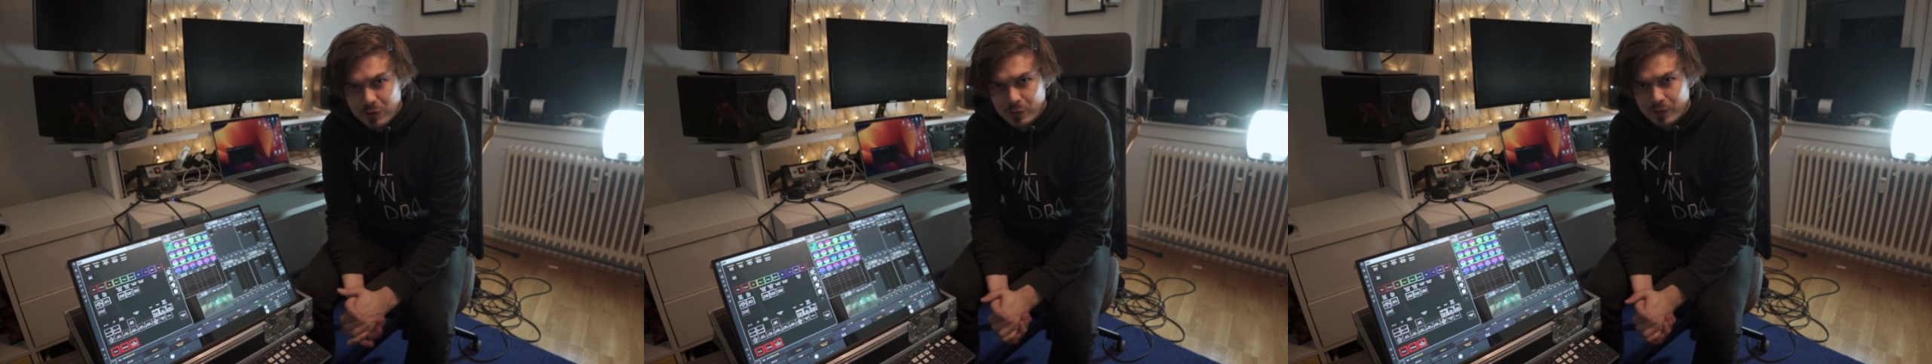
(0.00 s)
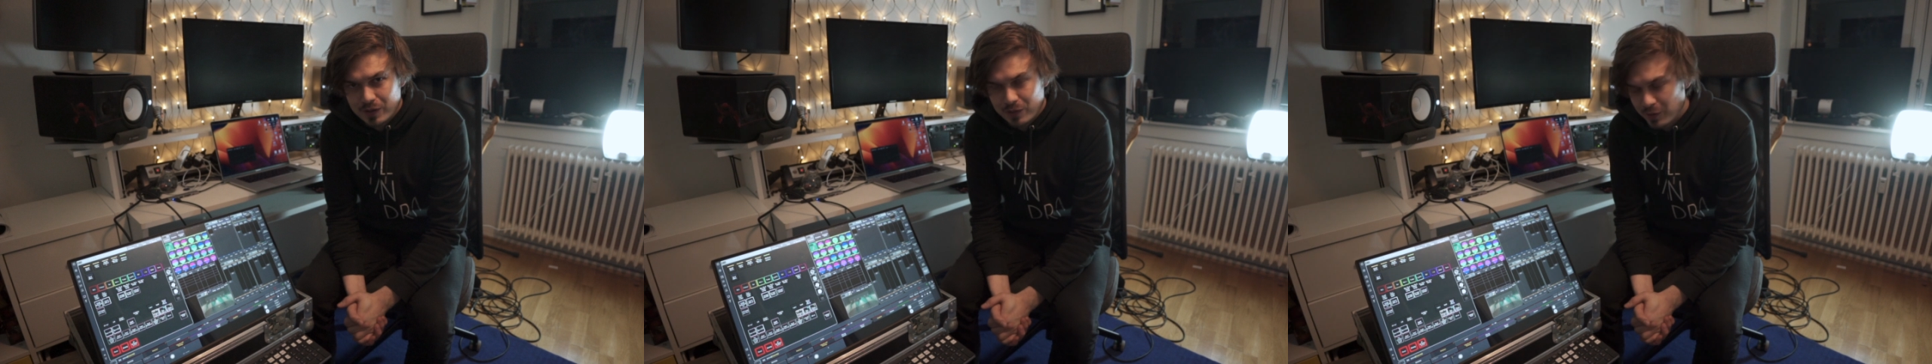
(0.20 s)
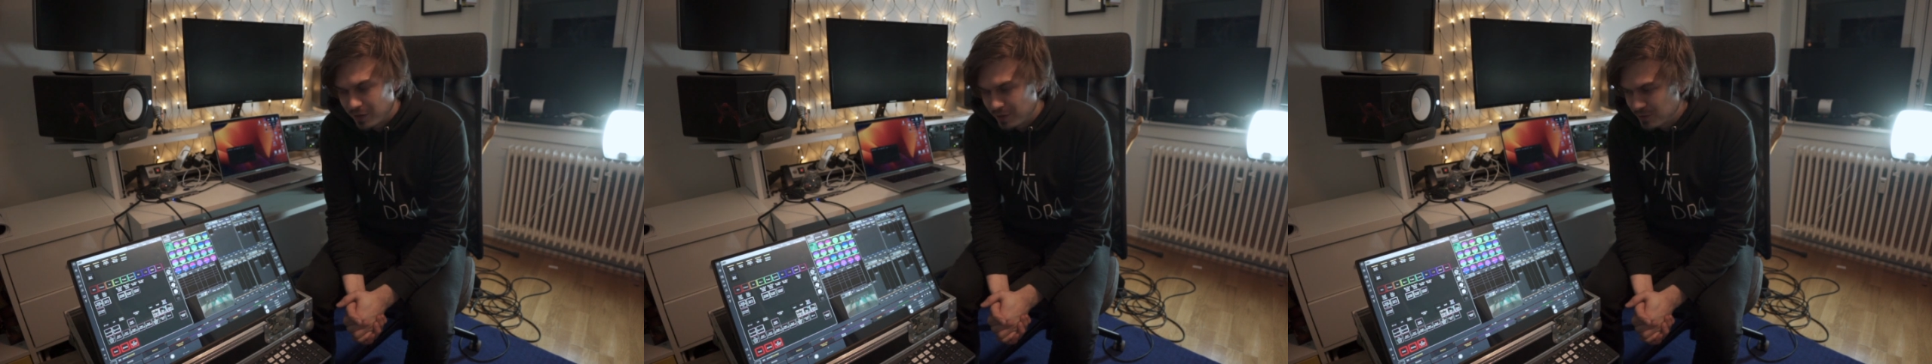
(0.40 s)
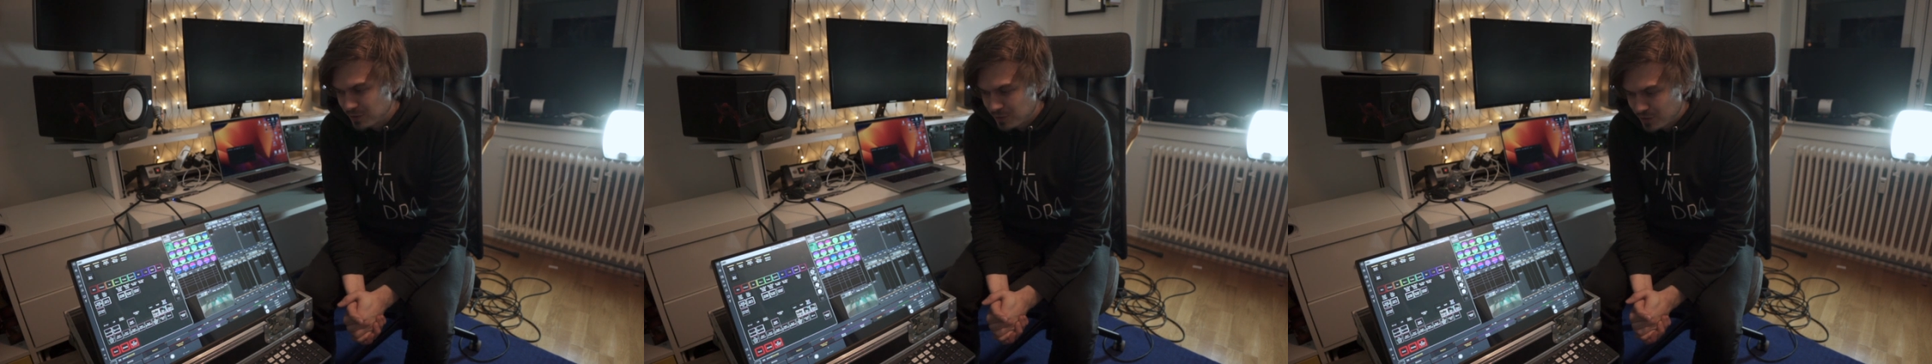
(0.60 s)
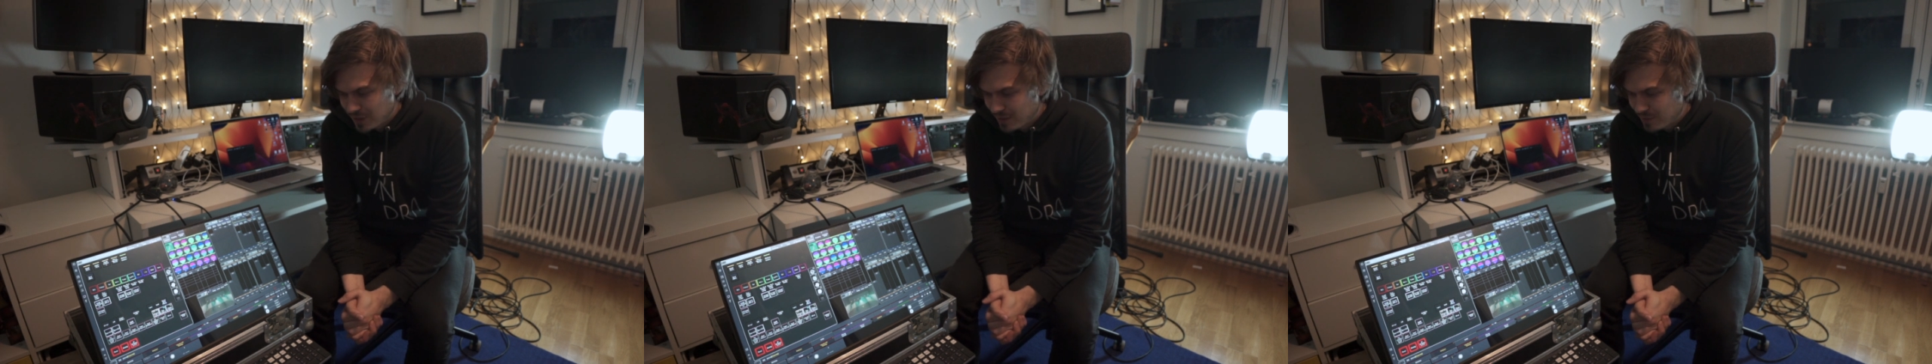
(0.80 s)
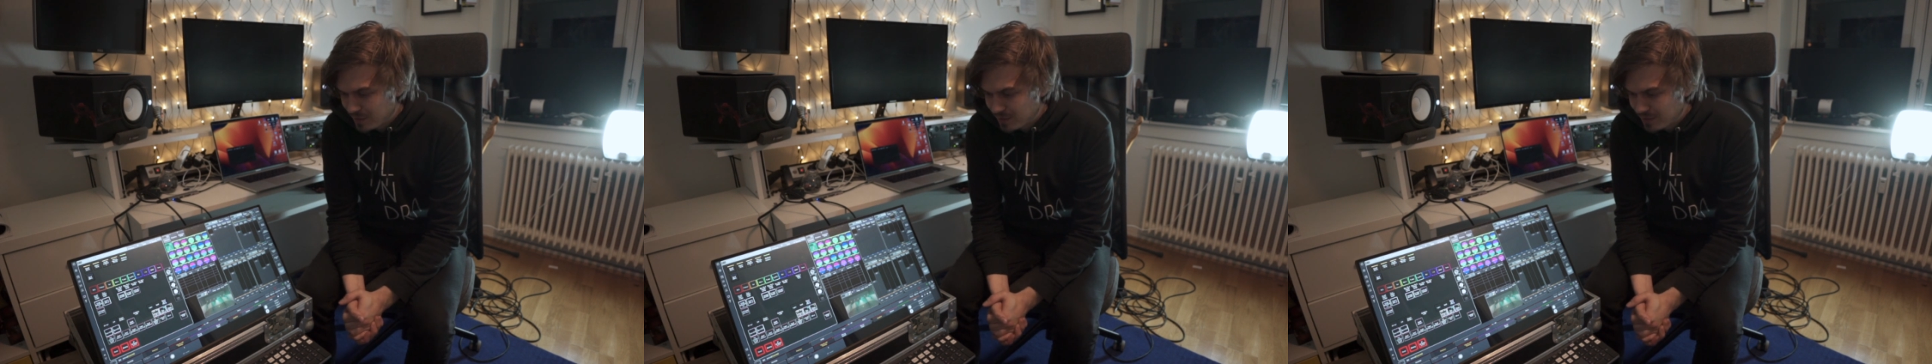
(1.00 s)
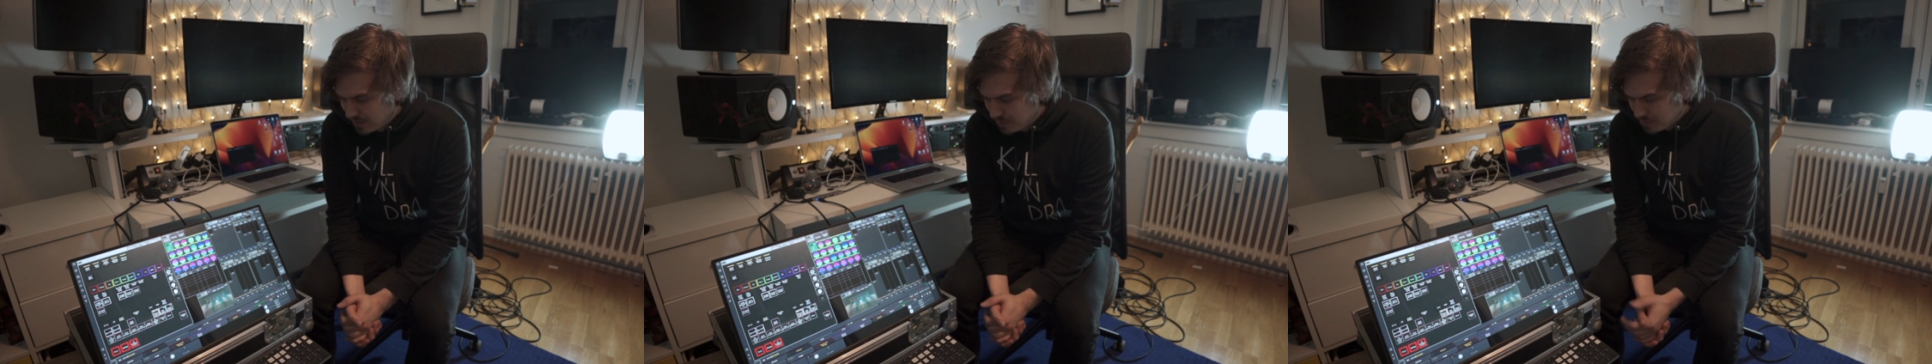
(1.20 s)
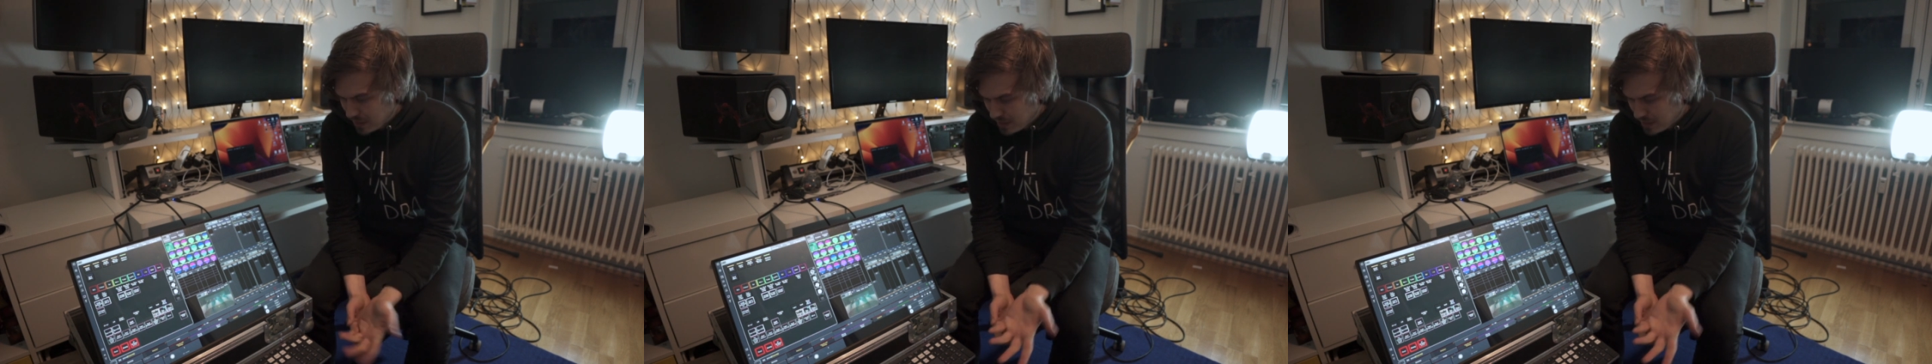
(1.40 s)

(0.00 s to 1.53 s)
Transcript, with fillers: so I thought I'd just share it.